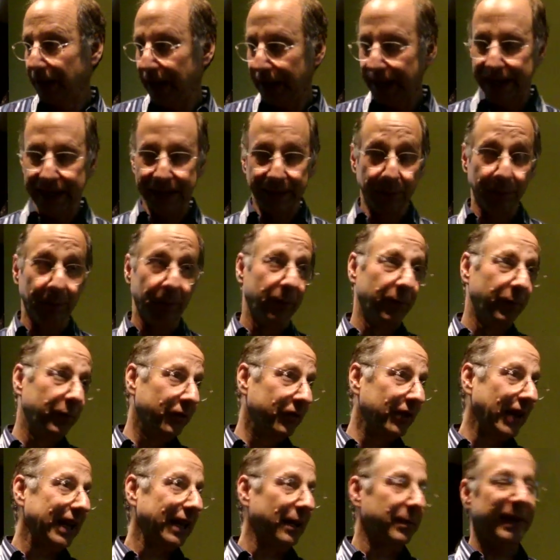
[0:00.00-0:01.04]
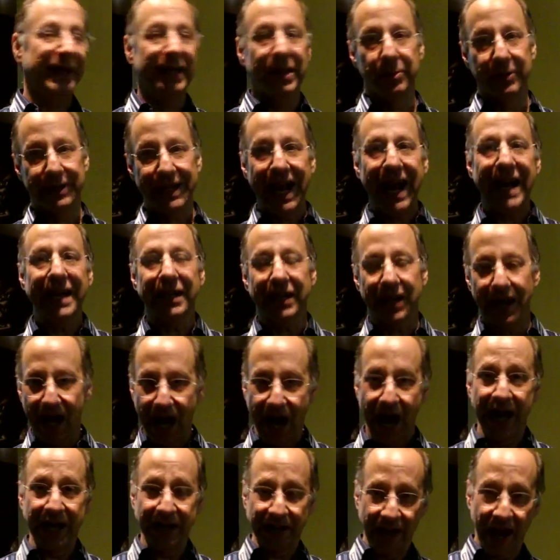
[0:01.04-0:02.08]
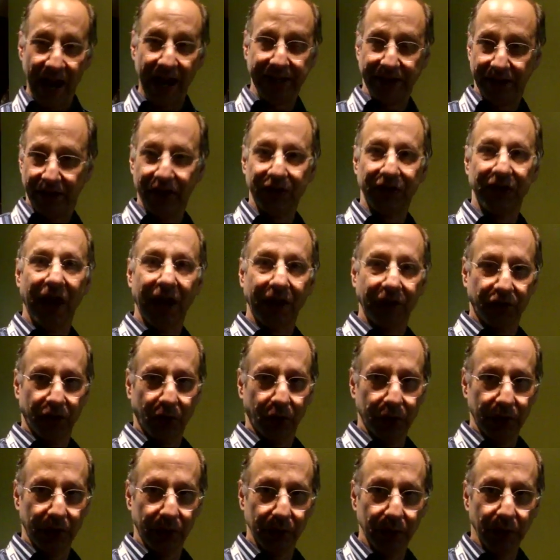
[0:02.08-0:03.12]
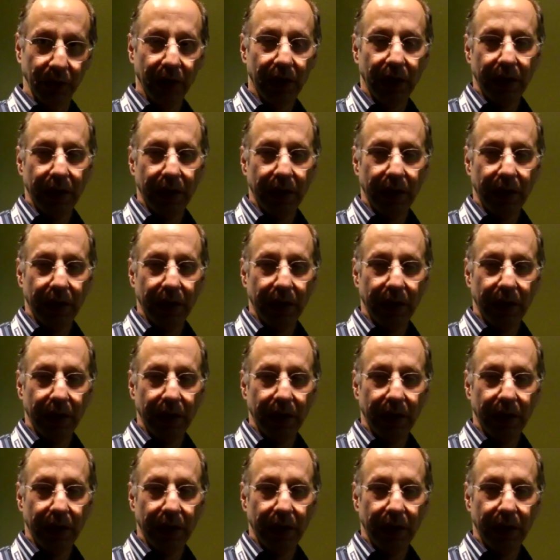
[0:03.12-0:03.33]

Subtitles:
and Encyclopedia Britannica online does not show you